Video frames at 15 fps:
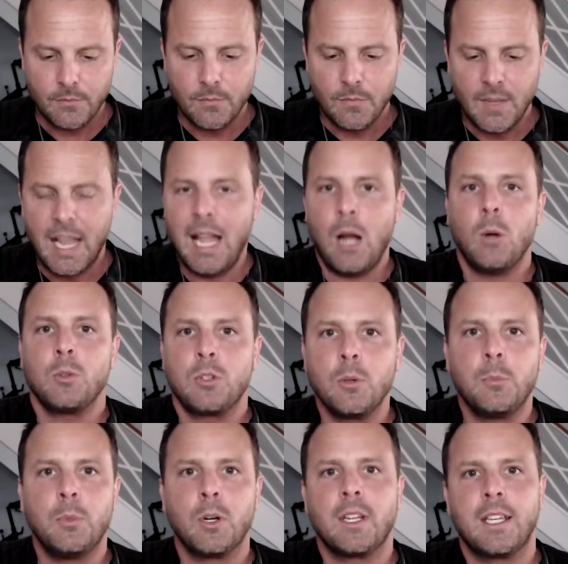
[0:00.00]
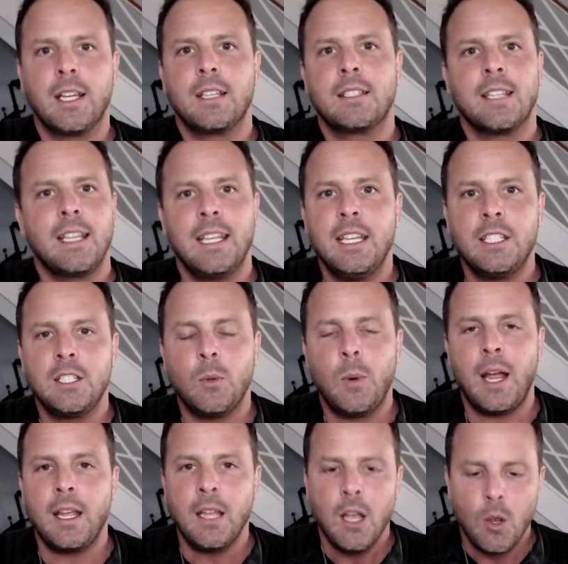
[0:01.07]
how to book gigs the easy
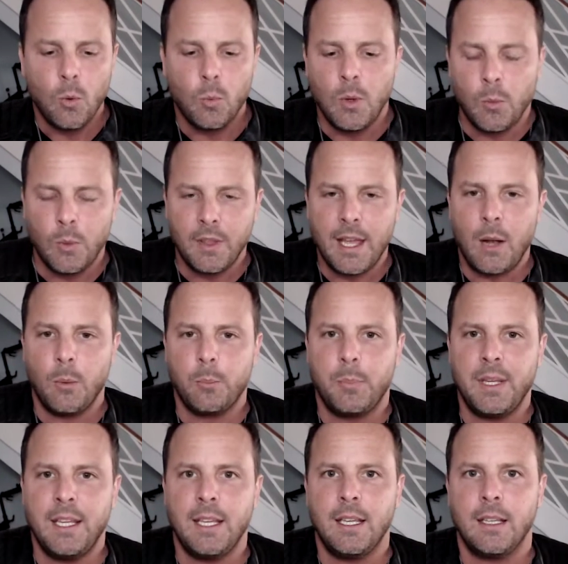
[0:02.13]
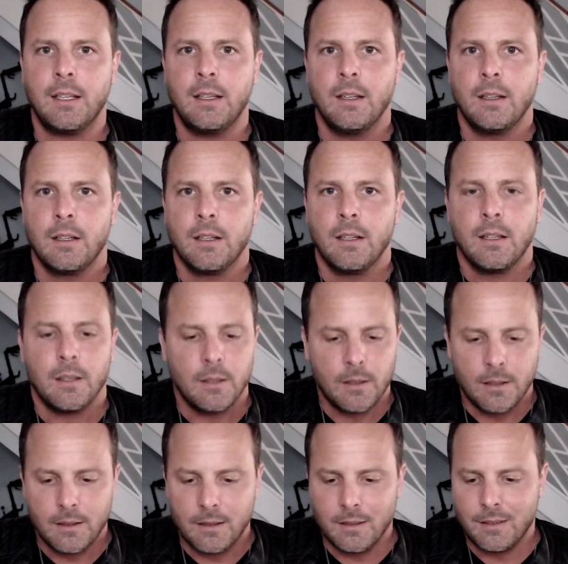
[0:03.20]
way without being,
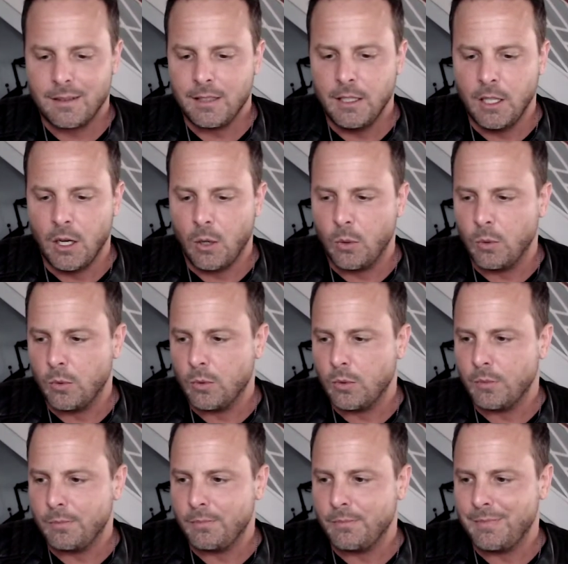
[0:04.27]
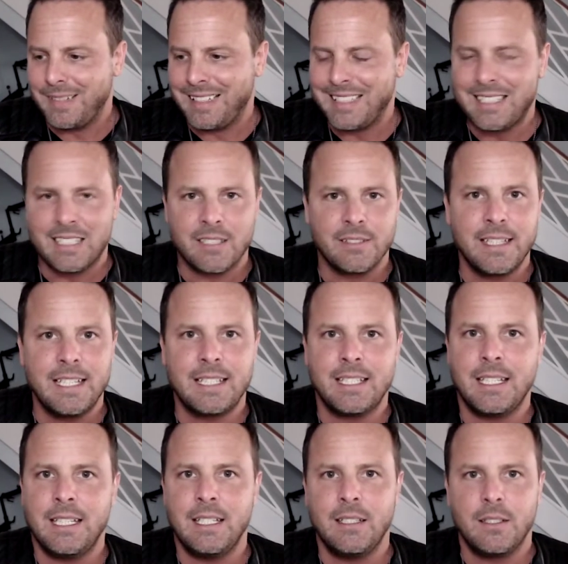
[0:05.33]
a
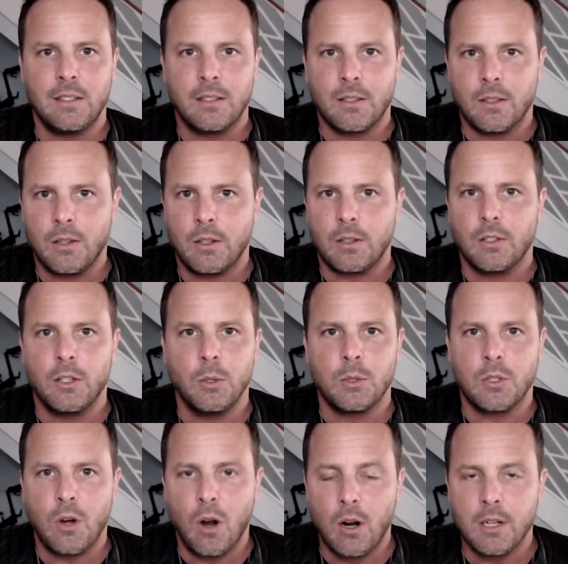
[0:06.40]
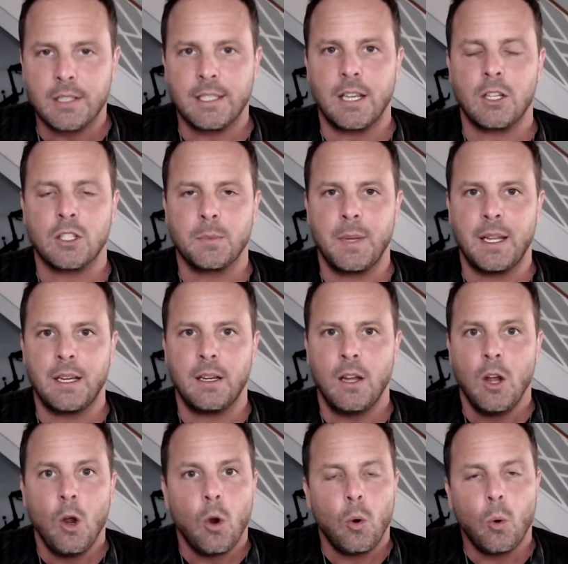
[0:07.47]
sleazy used car salesman,
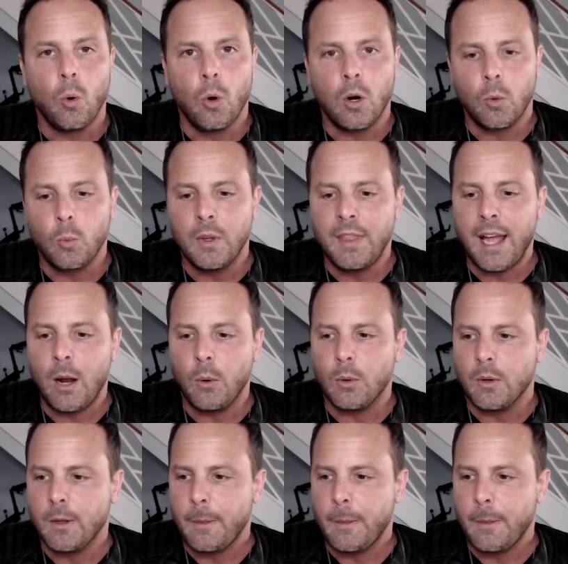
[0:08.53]
or without